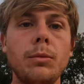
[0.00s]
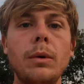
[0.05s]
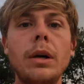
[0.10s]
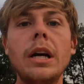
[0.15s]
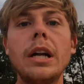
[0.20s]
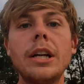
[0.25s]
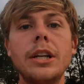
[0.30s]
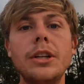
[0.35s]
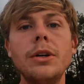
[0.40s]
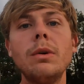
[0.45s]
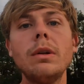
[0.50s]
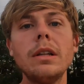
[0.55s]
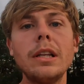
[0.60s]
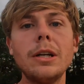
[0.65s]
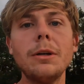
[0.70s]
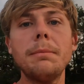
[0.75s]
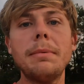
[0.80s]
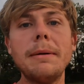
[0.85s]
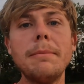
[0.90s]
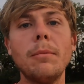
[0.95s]
we're gonna do a
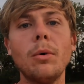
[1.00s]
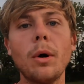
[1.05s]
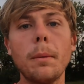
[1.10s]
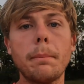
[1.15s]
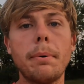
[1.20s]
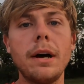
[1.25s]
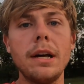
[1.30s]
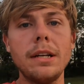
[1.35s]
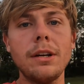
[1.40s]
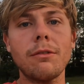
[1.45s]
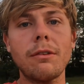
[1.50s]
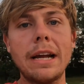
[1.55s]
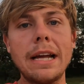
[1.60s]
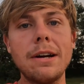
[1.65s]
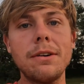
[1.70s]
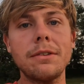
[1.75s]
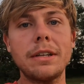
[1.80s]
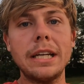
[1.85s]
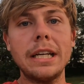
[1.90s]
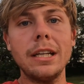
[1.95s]
little bit more putting
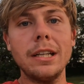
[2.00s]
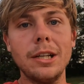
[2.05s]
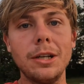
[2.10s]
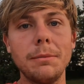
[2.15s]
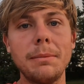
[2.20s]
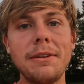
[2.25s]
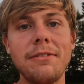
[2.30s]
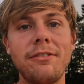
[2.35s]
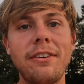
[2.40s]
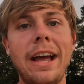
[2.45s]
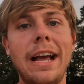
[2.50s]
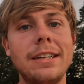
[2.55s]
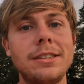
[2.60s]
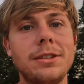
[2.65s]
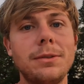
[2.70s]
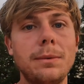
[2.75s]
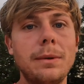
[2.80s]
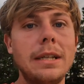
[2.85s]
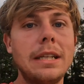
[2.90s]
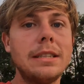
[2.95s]
around, get a little bit
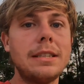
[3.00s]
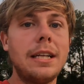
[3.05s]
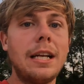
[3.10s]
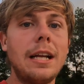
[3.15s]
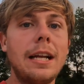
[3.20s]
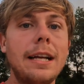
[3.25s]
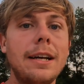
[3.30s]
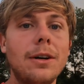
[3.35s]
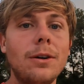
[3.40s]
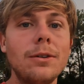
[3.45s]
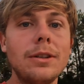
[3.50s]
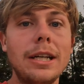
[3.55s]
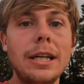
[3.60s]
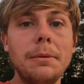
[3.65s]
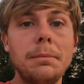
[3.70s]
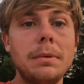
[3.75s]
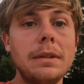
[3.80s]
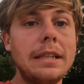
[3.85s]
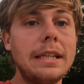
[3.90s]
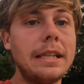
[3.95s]
faster with it, see how they hold
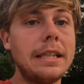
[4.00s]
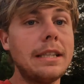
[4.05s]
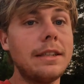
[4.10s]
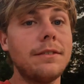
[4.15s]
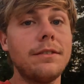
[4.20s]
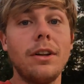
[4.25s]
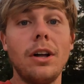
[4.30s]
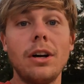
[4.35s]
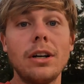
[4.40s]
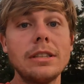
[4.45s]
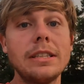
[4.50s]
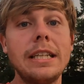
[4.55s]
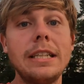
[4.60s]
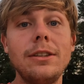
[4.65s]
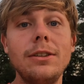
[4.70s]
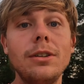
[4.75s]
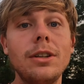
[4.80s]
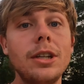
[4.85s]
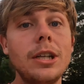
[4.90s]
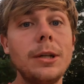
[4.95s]
up, and then as long as they
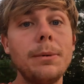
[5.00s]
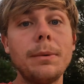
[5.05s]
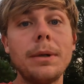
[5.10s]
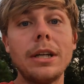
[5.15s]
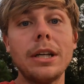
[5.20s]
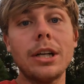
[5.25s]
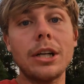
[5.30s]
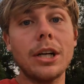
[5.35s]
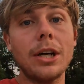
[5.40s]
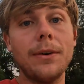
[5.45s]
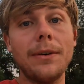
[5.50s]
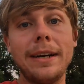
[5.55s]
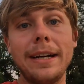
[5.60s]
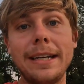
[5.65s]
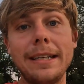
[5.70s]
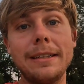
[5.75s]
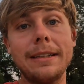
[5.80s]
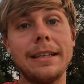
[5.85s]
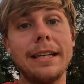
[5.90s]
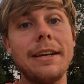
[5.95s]
do good, we're gonna go
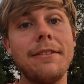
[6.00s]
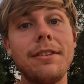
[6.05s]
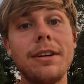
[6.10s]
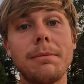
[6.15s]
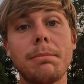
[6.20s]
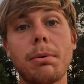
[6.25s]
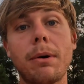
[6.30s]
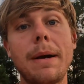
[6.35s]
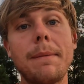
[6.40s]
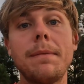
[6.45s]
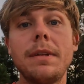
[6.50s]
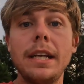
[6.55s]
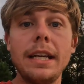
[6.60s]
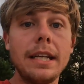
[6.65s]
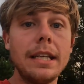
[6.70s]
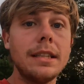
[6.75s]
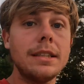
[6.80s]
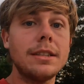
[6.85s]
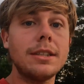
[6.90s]
ahead and give it a prepped hit.